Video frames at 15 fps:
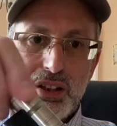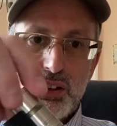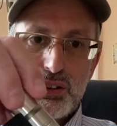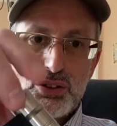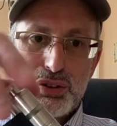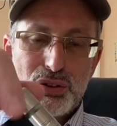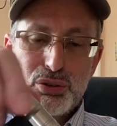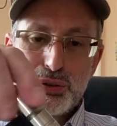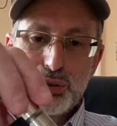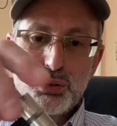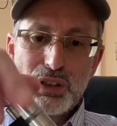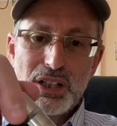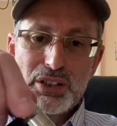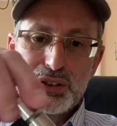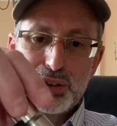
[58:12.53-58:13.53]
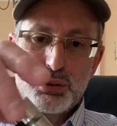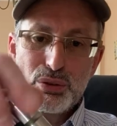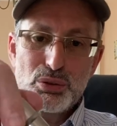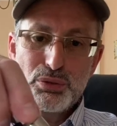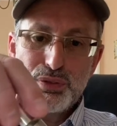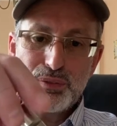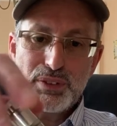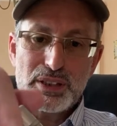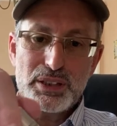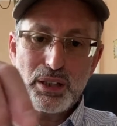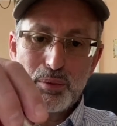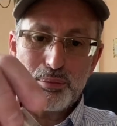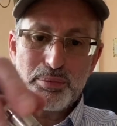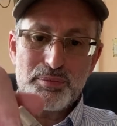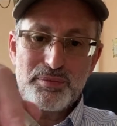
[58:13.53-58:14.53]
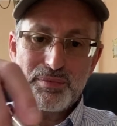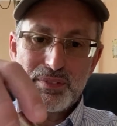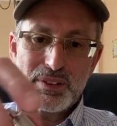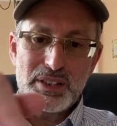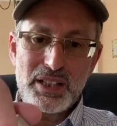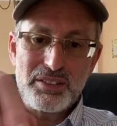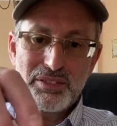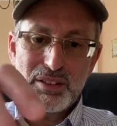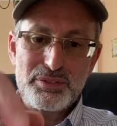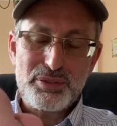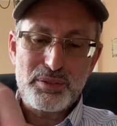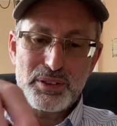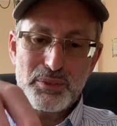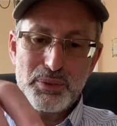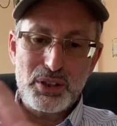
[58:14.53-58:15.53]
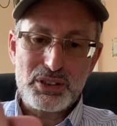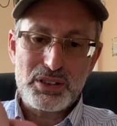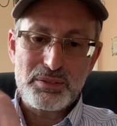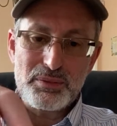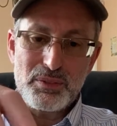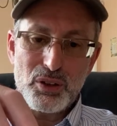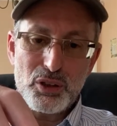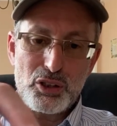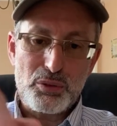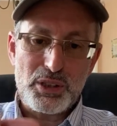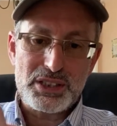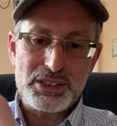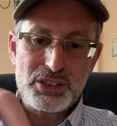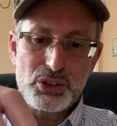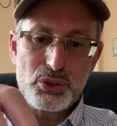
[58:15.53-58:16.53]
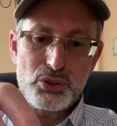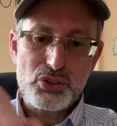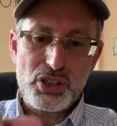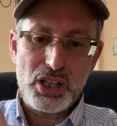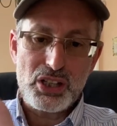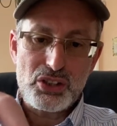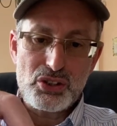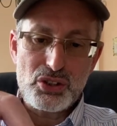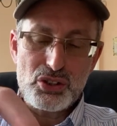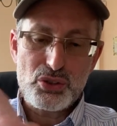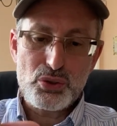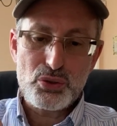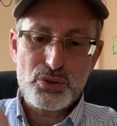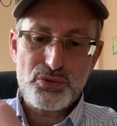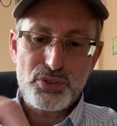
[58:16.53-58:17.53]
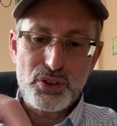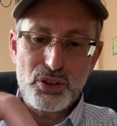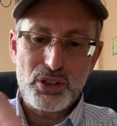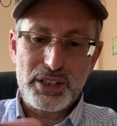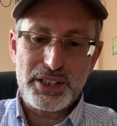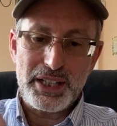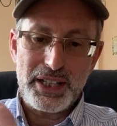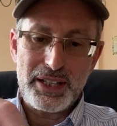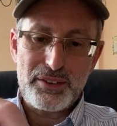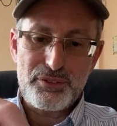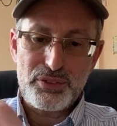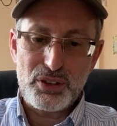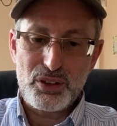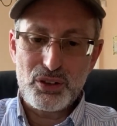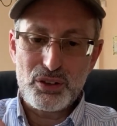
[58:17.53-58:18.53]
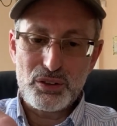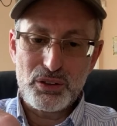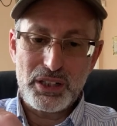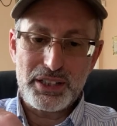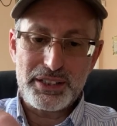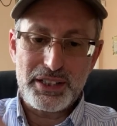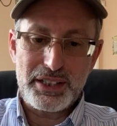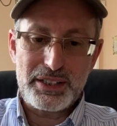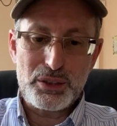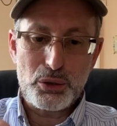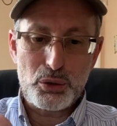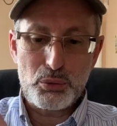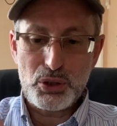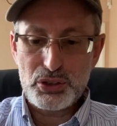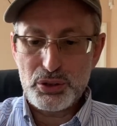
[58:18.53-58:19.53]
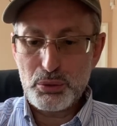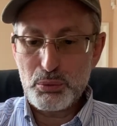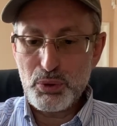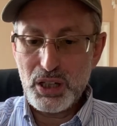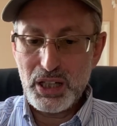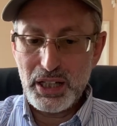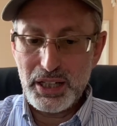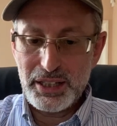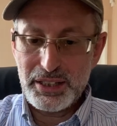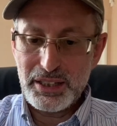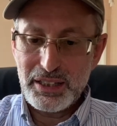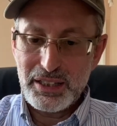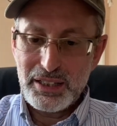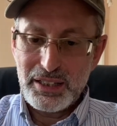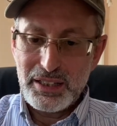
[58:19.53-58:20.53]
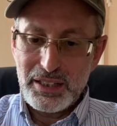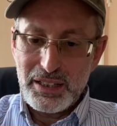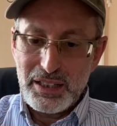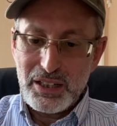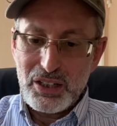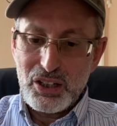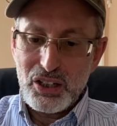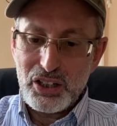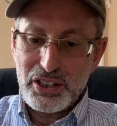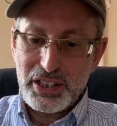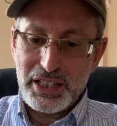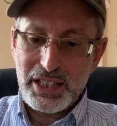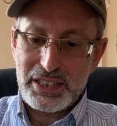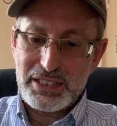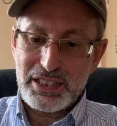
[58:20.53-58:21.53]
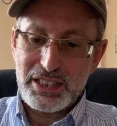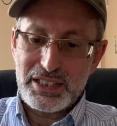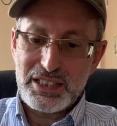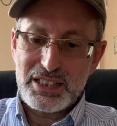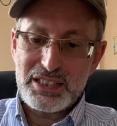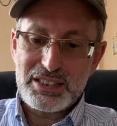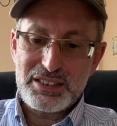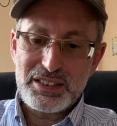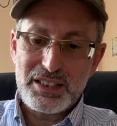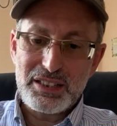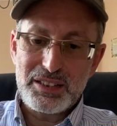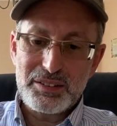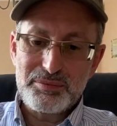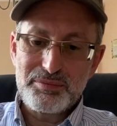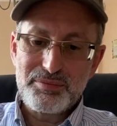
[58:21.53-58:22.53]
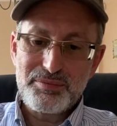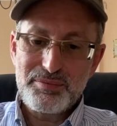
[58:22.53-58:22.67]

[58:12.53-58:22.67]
unscrew and screw from the top, never from the bottom. Always you change your juice flow and the airflow and then you'll wonder why are you getting these um,